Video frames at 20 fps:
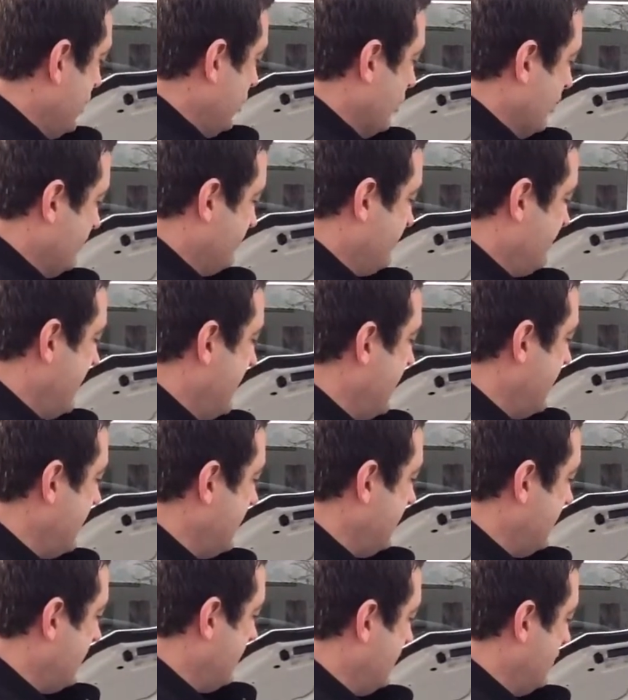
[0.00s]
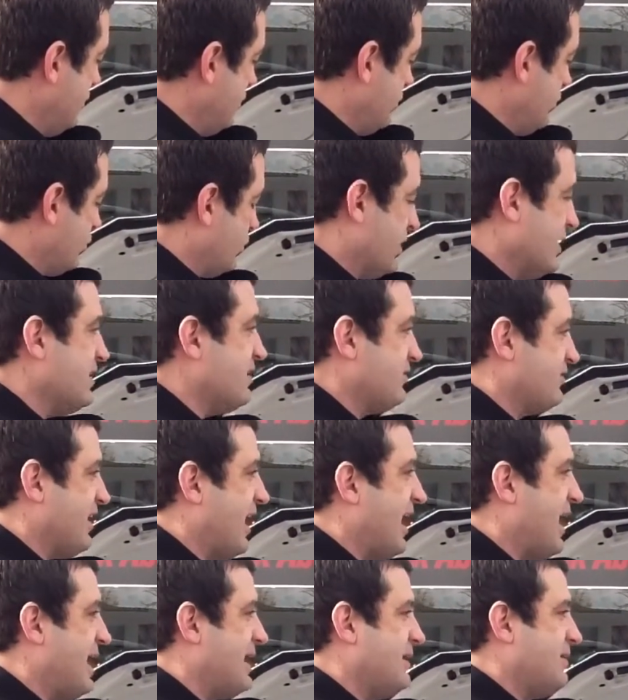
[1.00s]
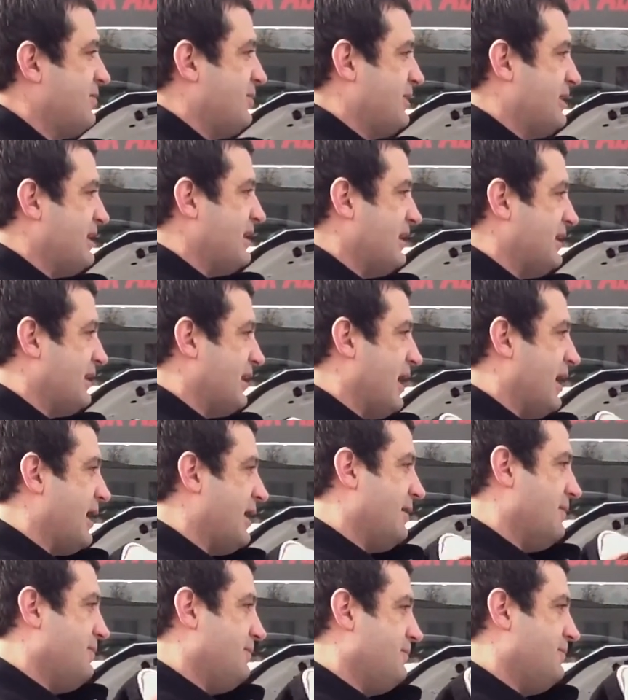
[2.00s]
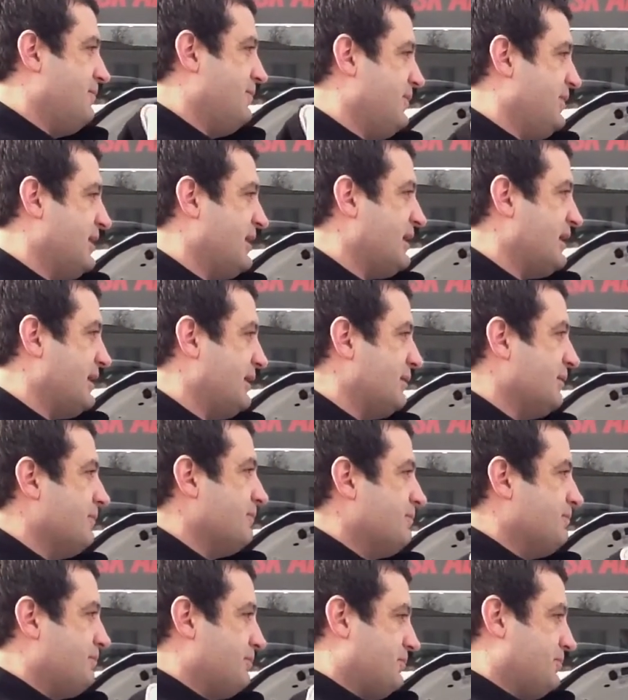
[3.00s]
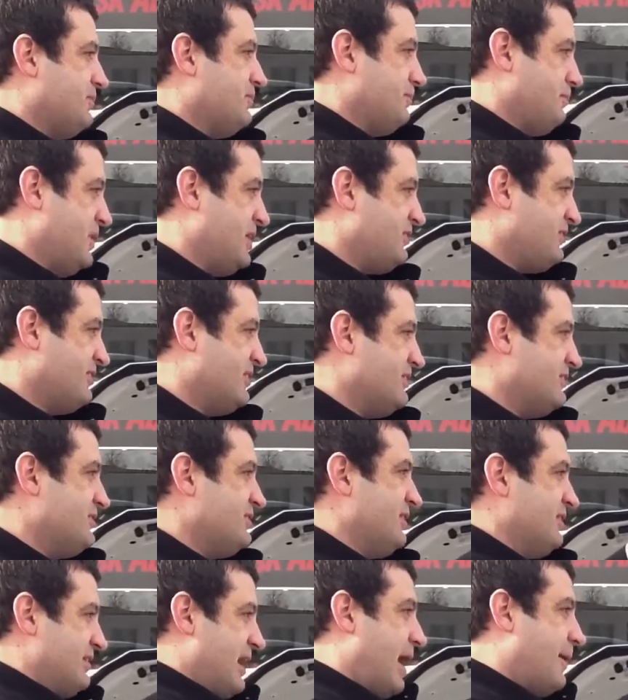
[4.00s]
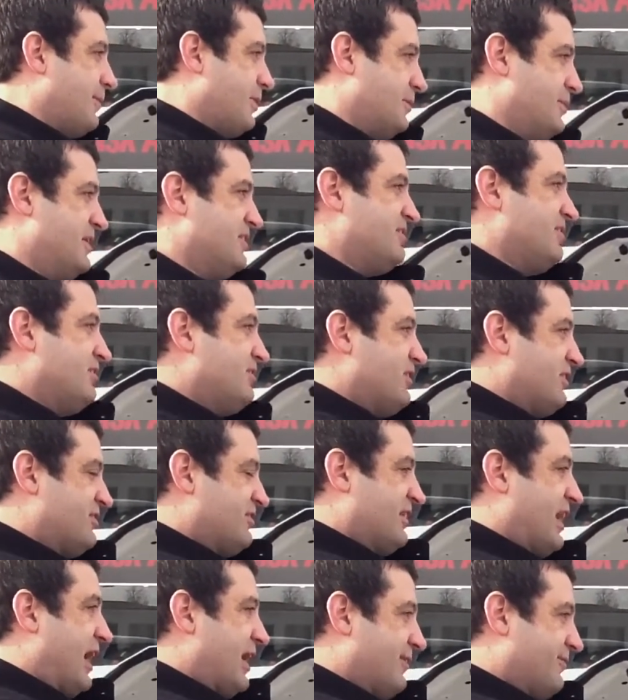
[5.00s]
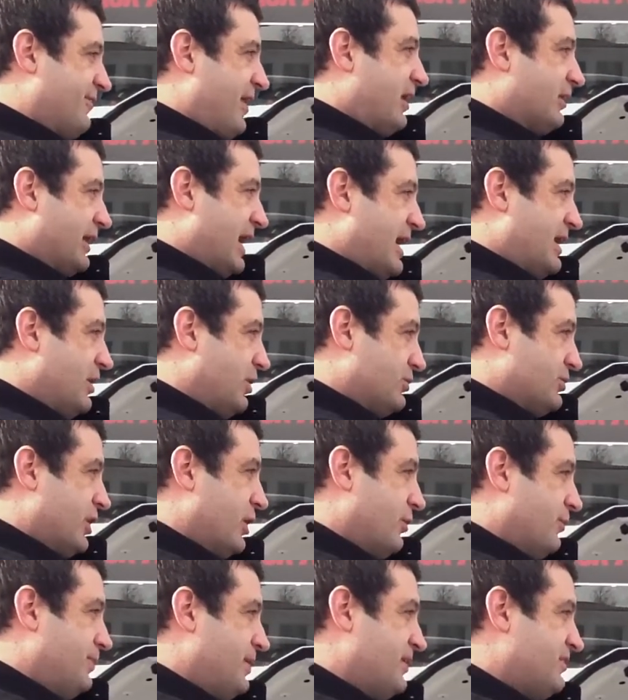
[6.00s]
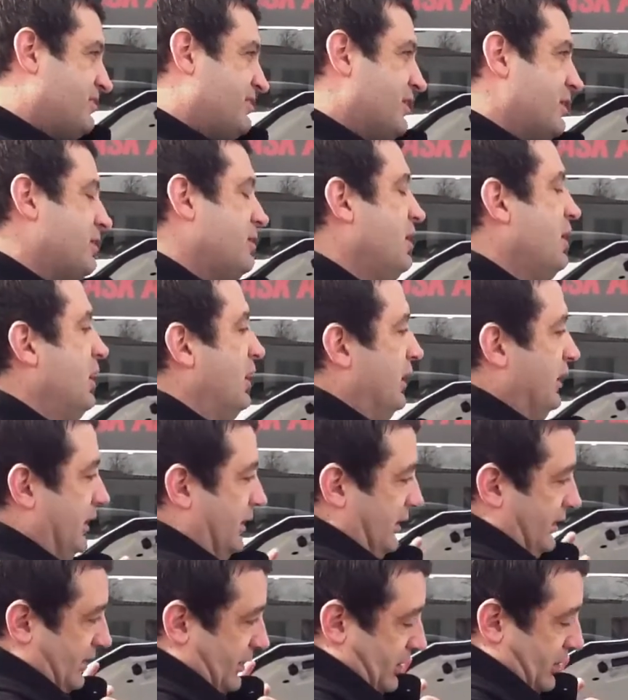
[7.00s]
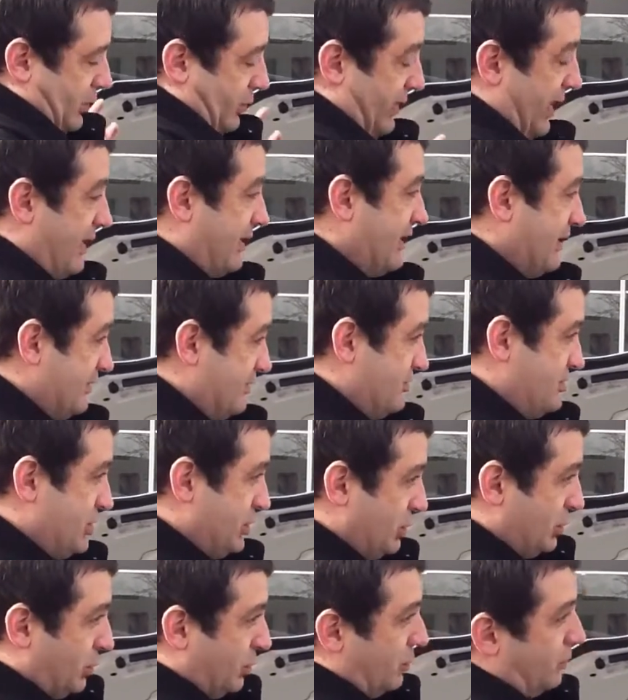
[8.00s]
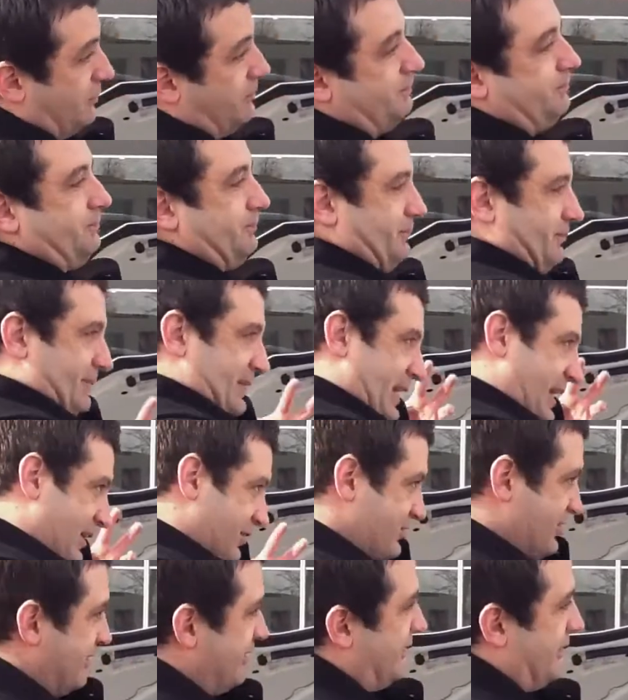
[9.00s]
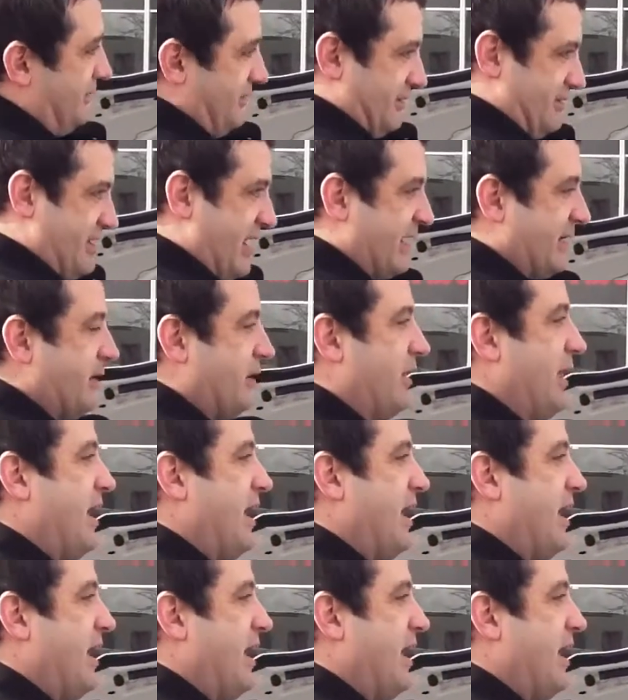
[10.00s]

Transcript: was they redesigned the pistons, top of the pistons. It's got a volcano dome piston. Without getting too into the technical